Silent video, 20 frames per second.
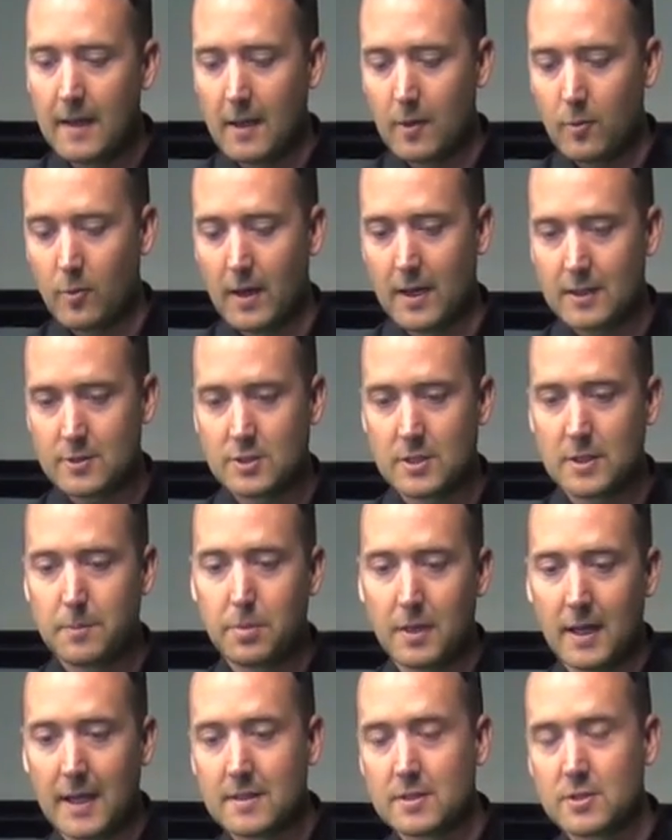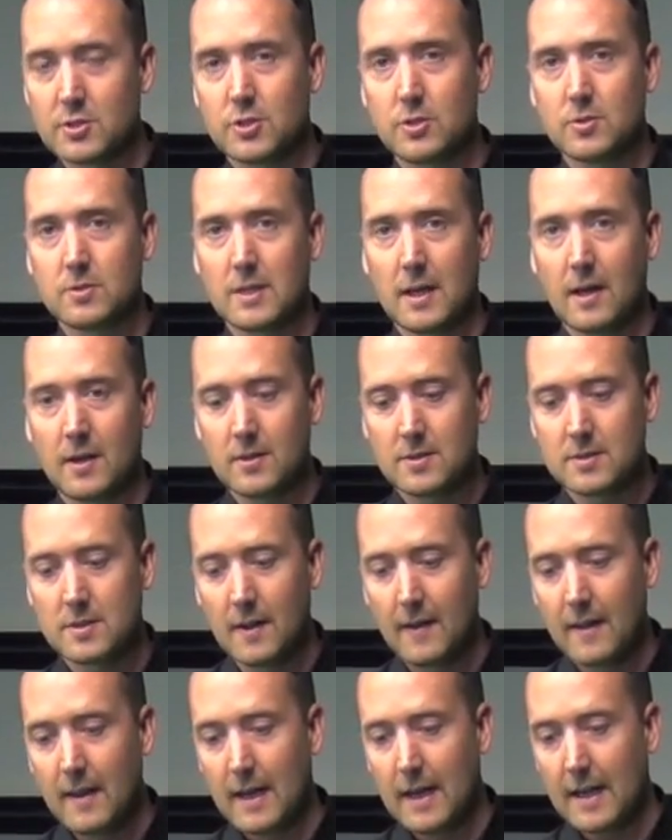and we actually played the shootout,
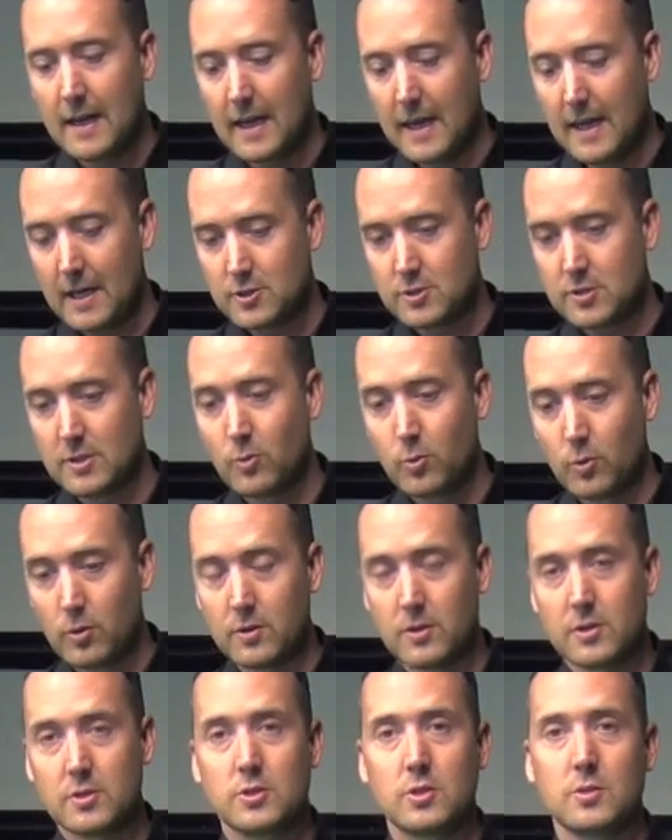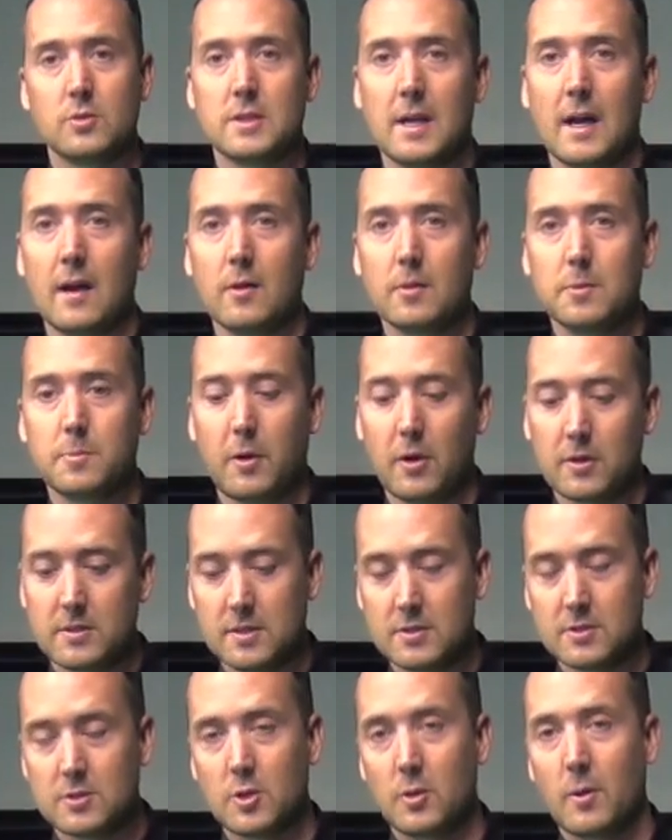and I actually won the shootout,
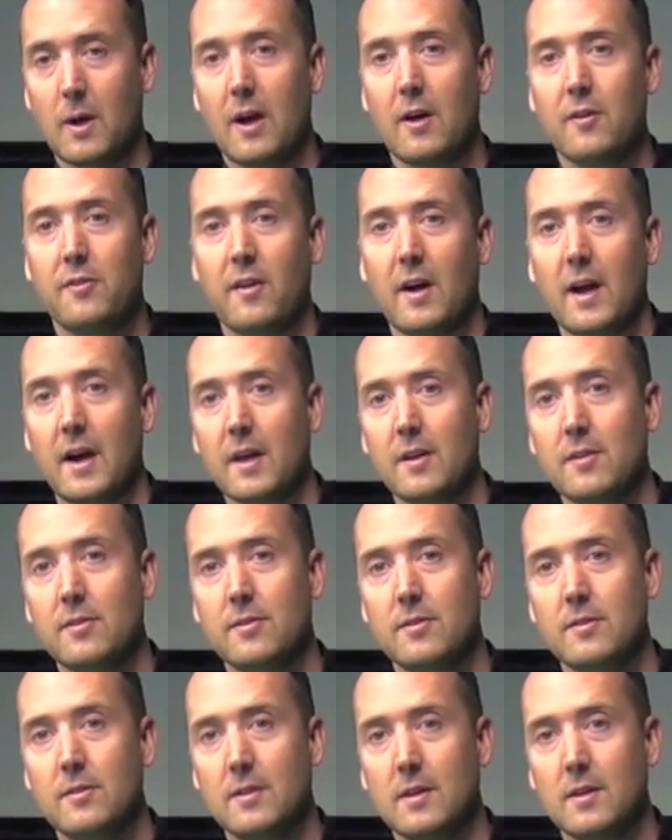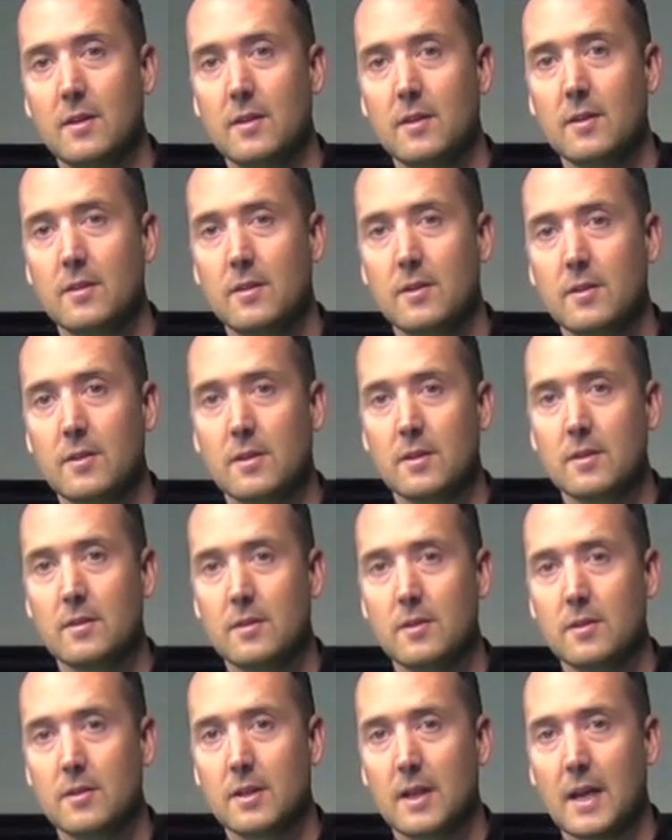potting 2 out of 5, and
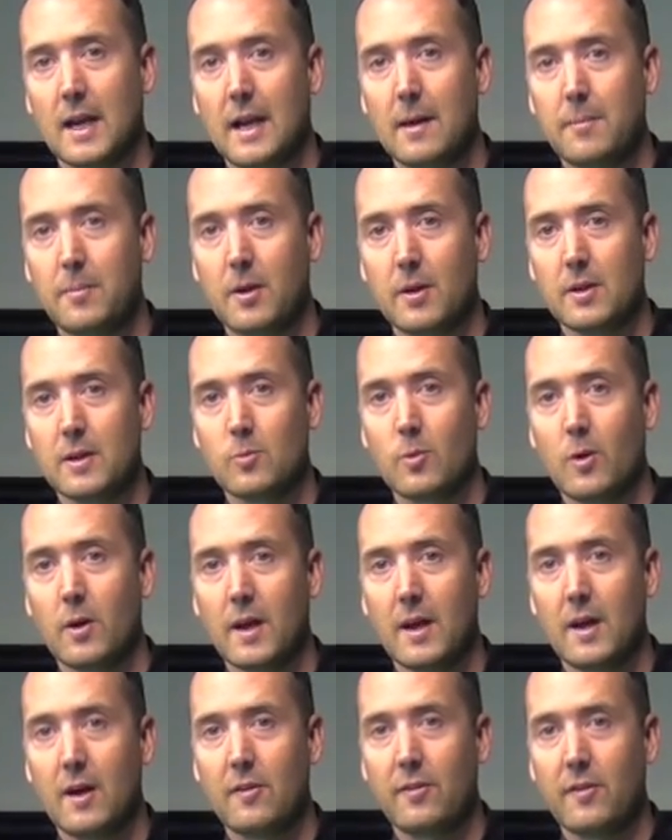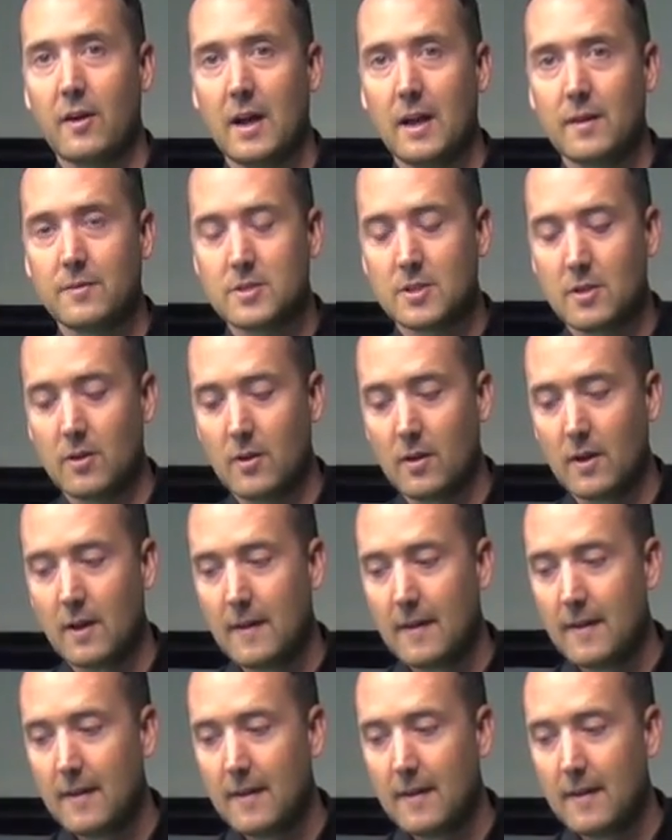the other guy potted 1 out of 5. So